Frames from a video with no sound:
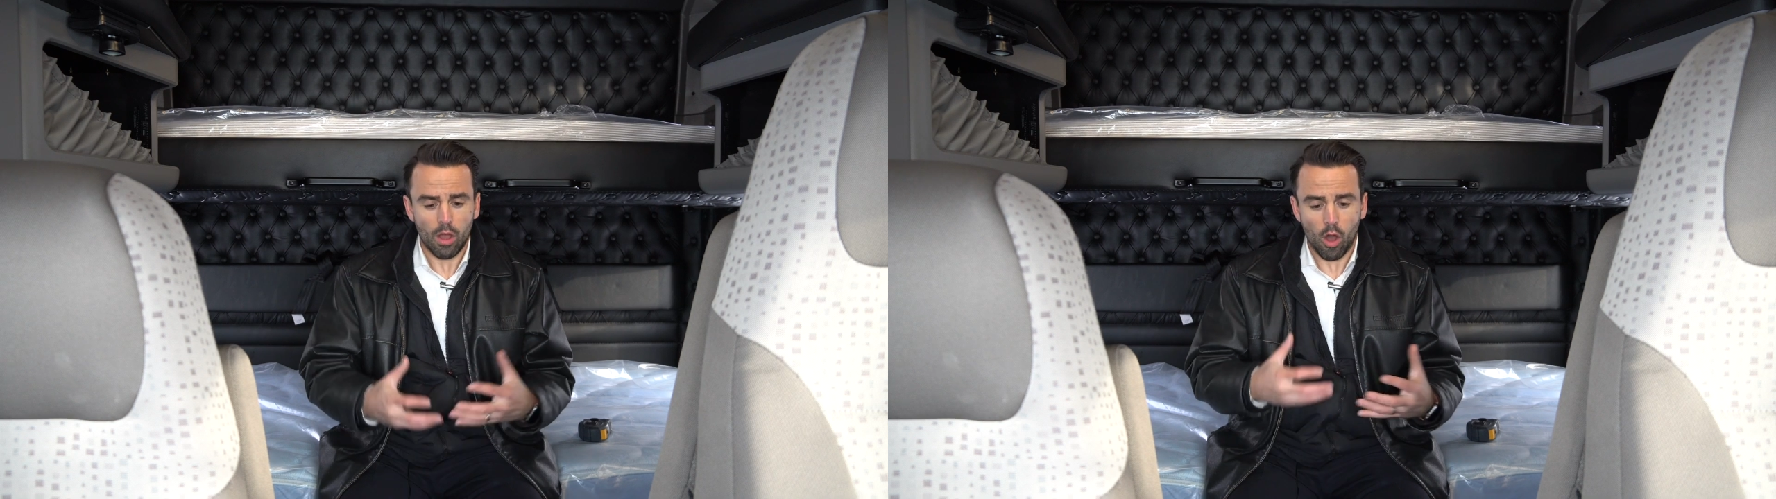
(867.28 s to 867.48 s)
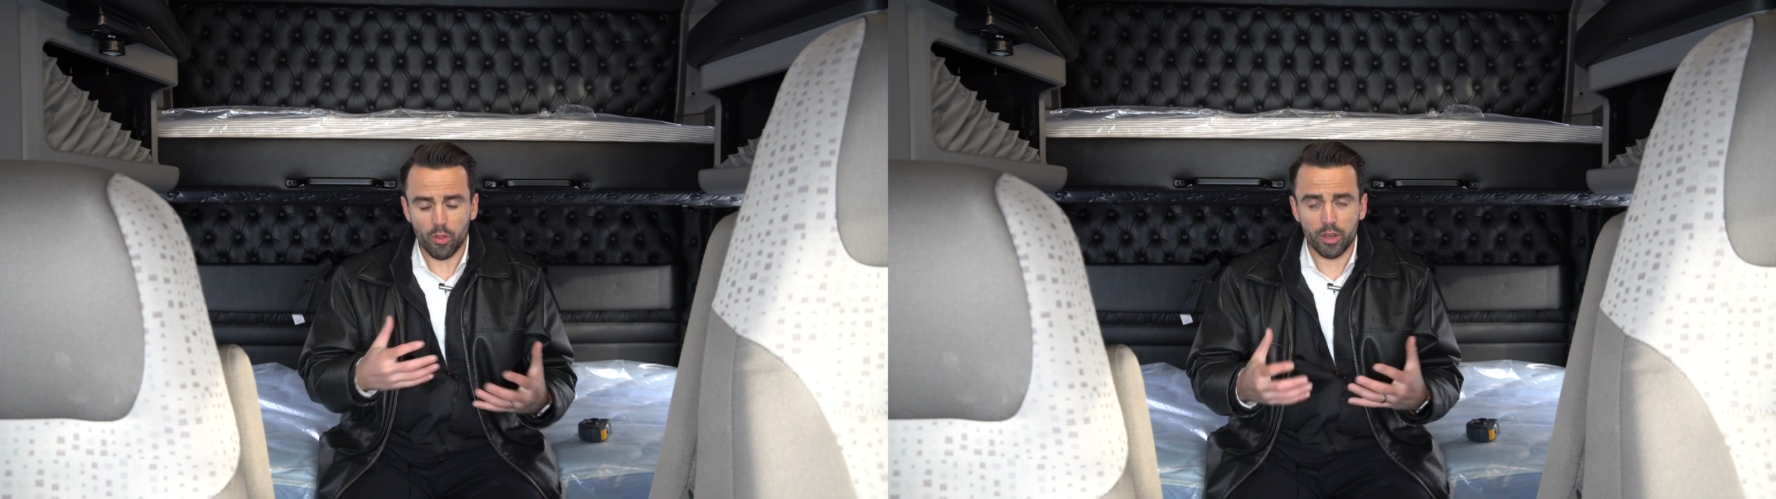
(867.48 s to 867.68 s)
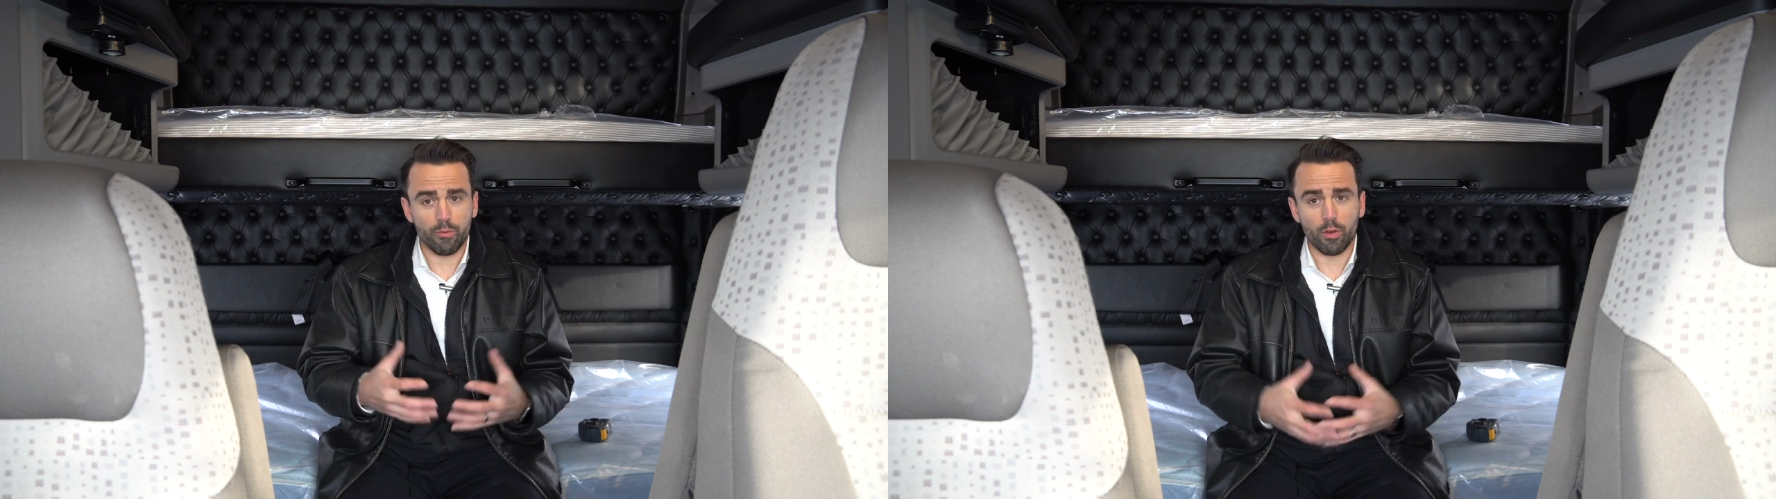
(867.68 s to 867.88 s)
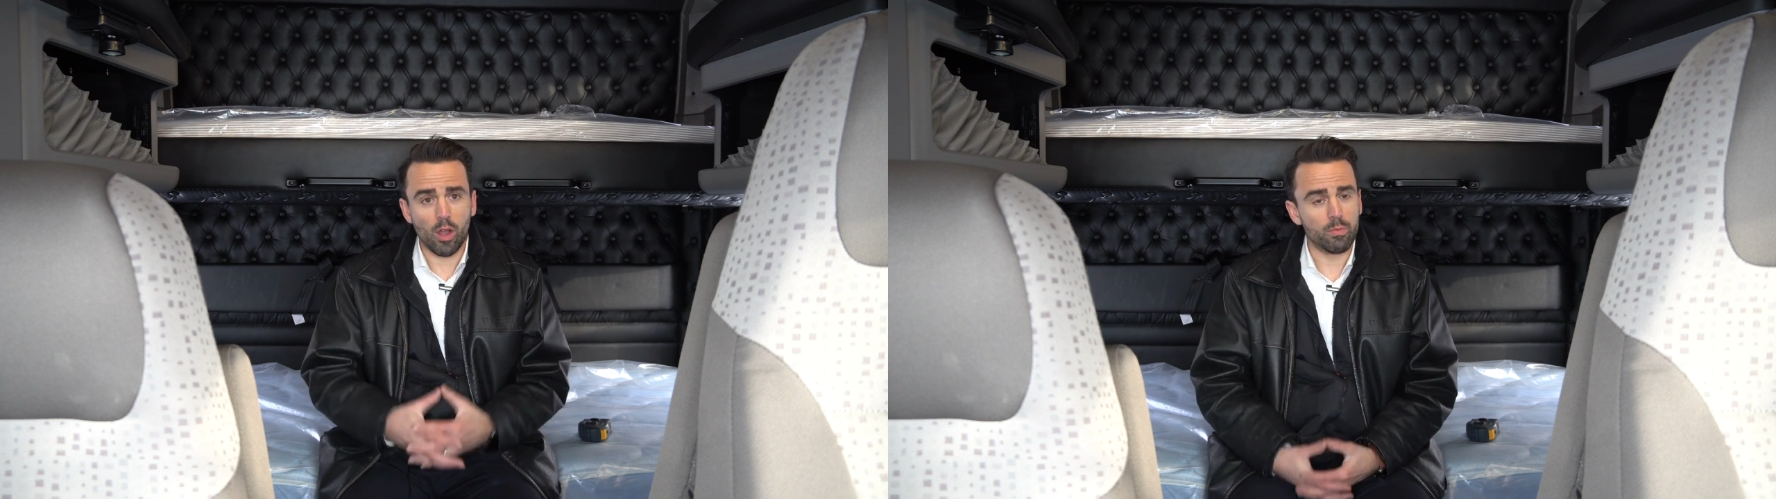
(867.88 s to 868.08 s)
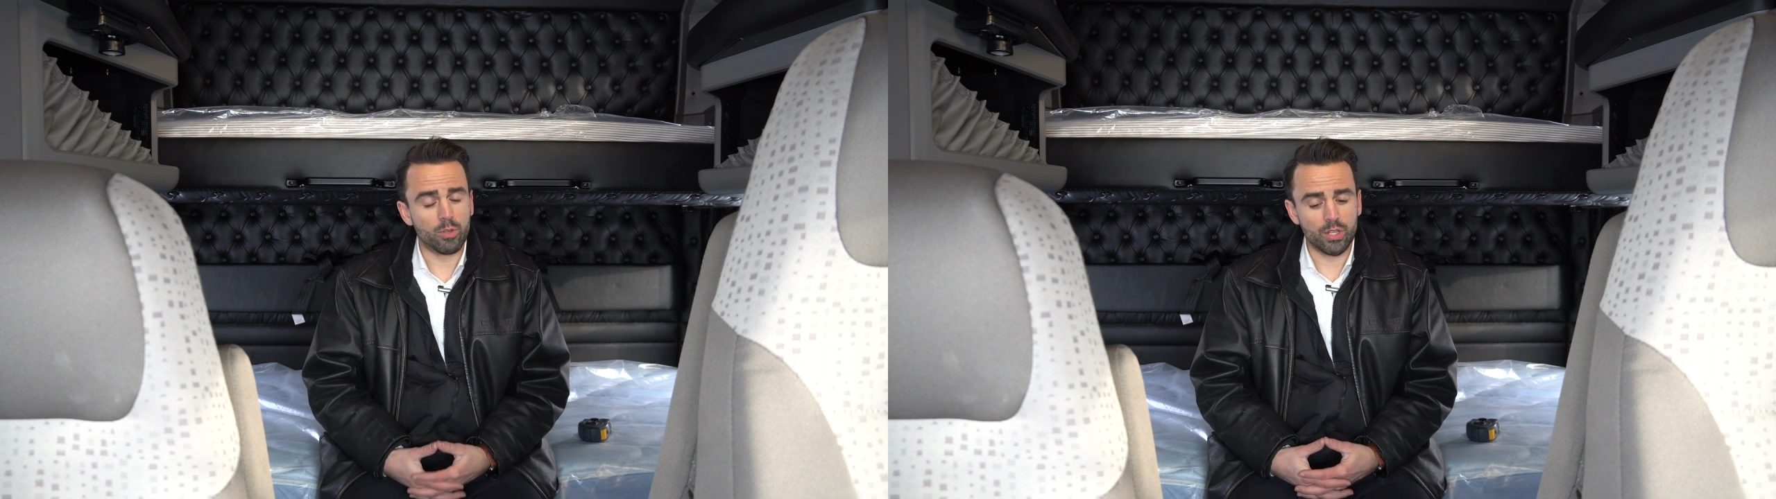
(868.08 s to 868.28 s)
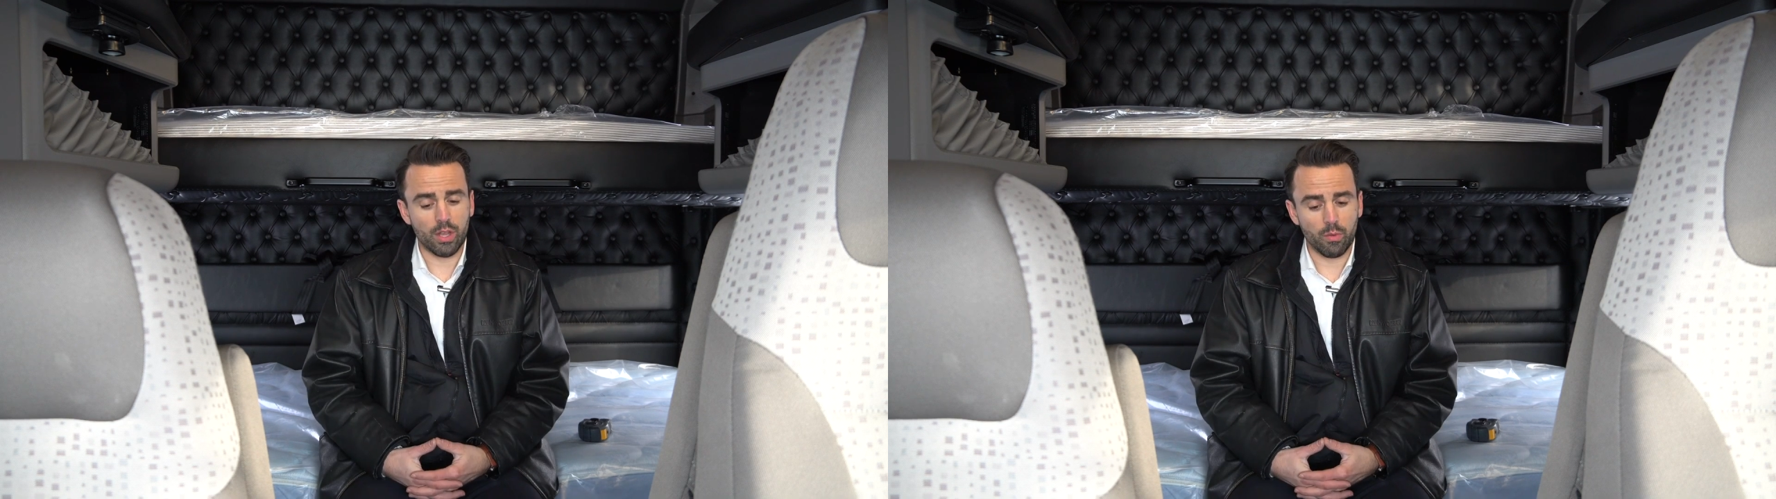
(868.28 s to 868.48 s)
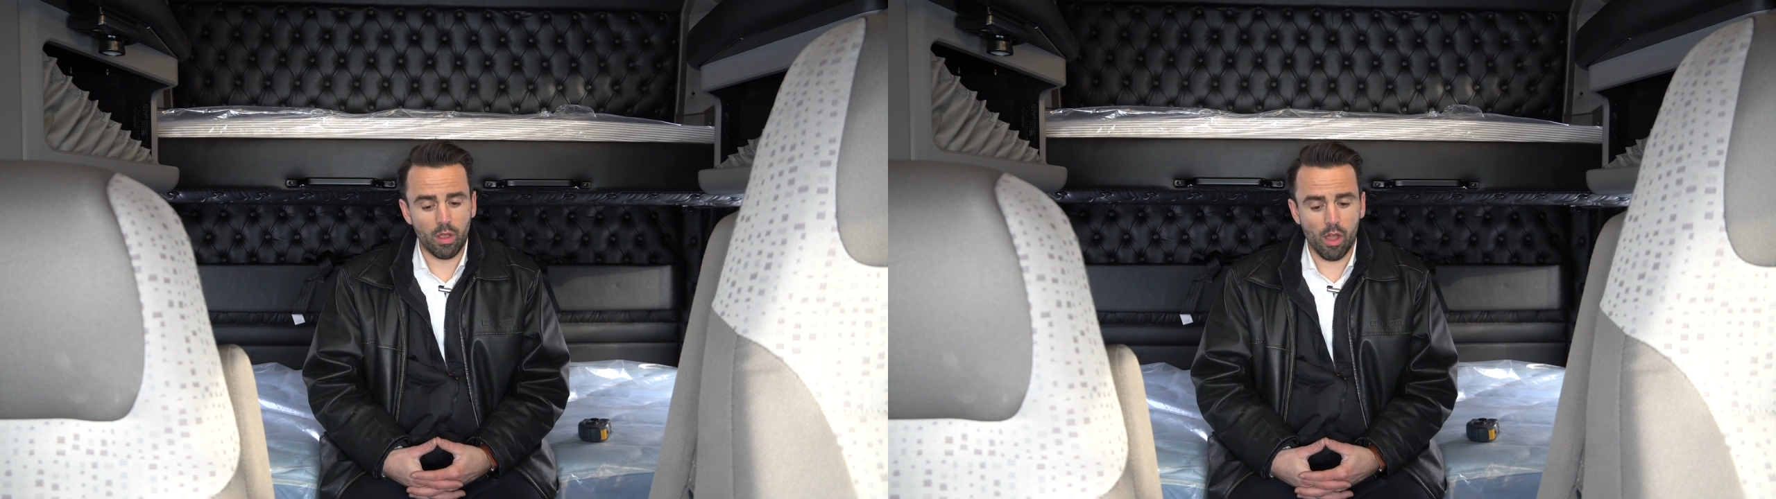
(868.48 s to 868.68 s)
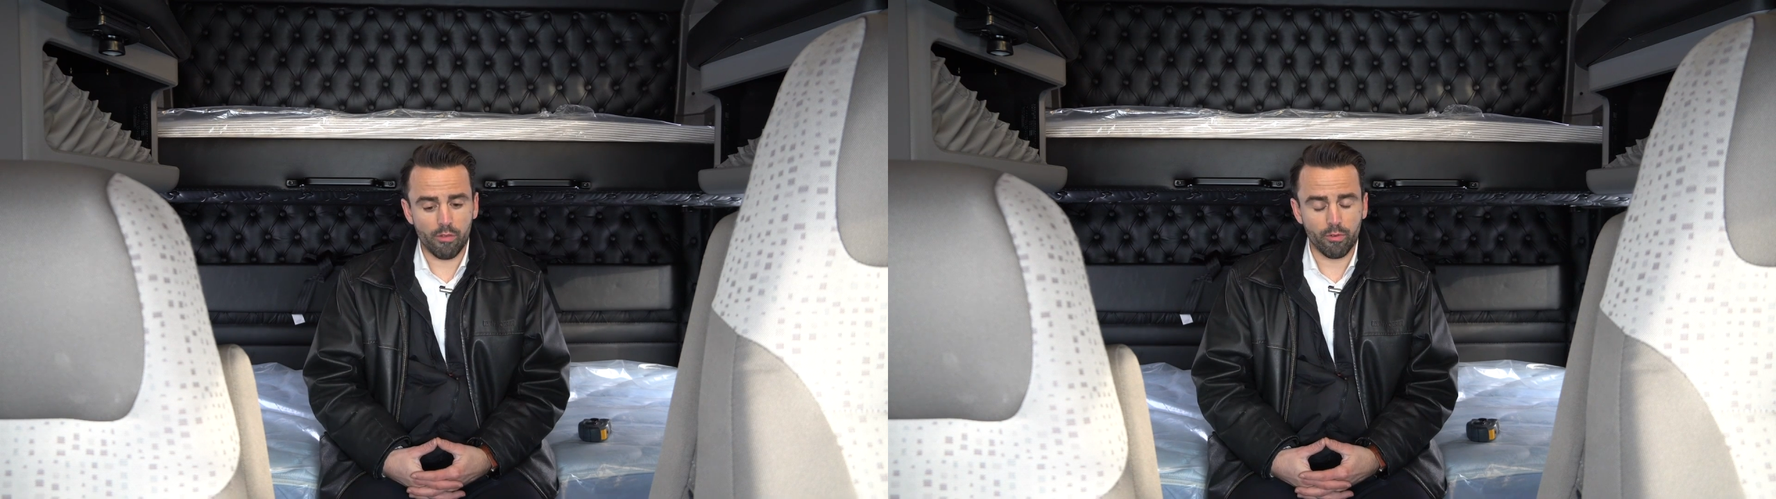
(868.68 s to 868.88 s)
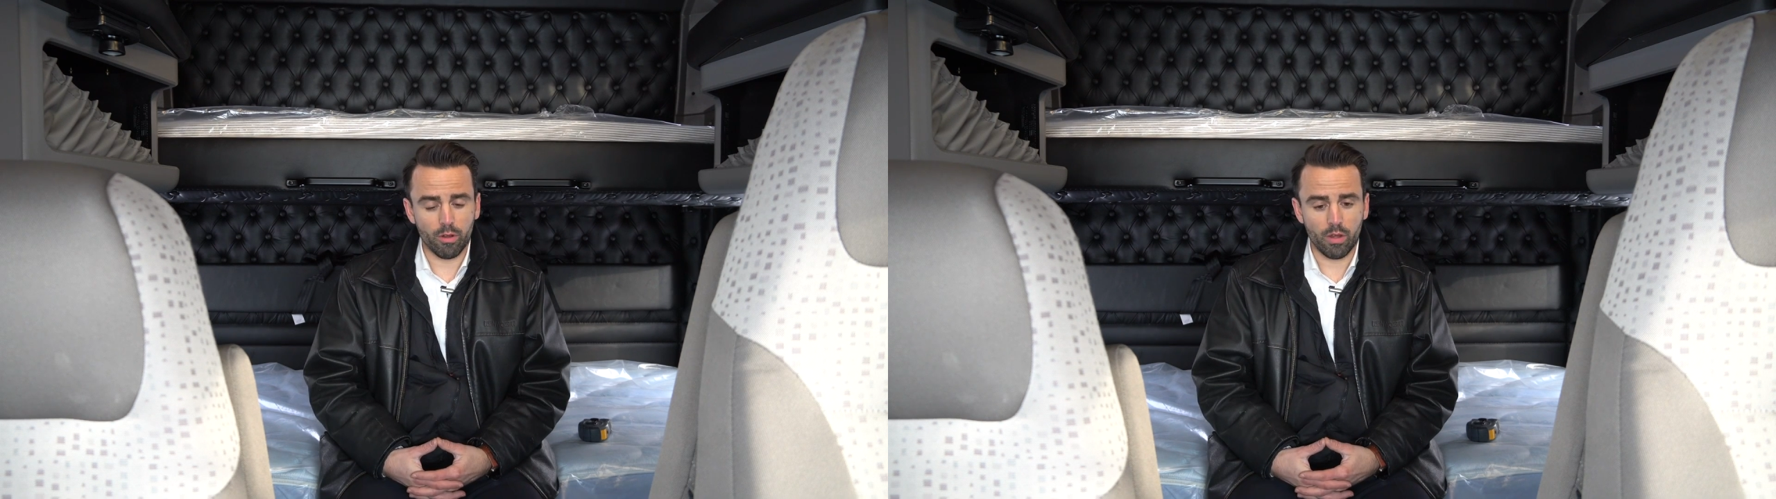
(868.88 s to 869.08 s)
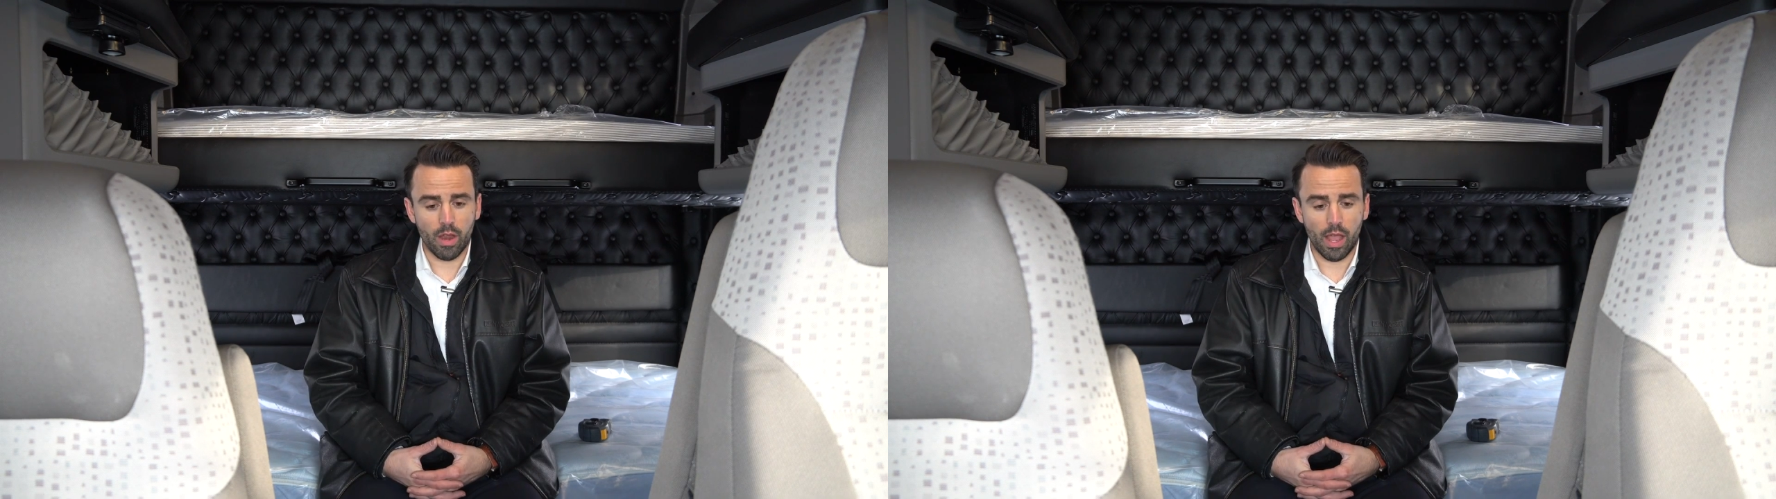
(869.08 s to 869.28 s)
all the different options that we offer.